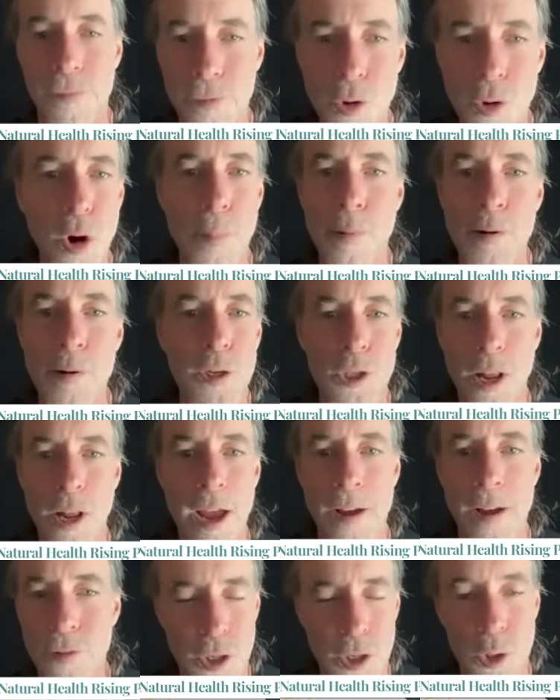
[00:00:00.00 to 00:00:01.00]
corporate
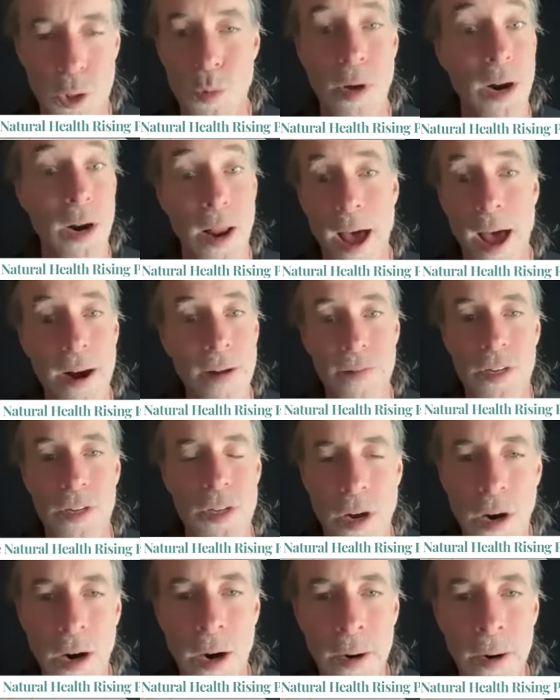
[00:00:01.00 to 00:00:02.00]
slave, which is what a lot of us
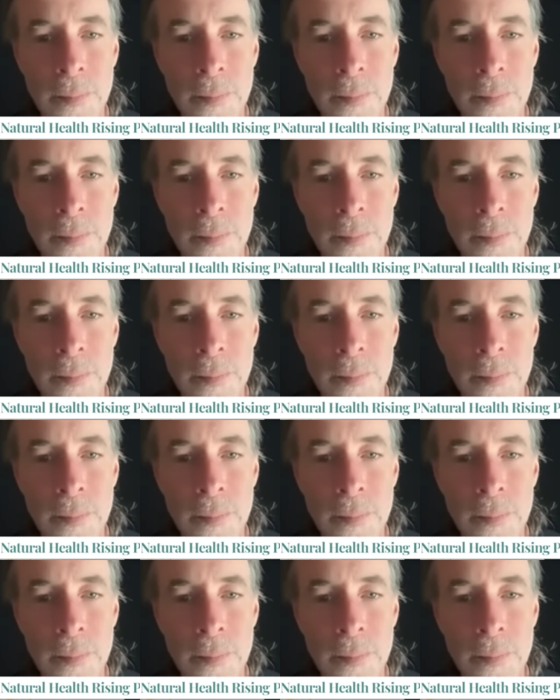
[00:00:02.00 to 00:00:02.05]
are.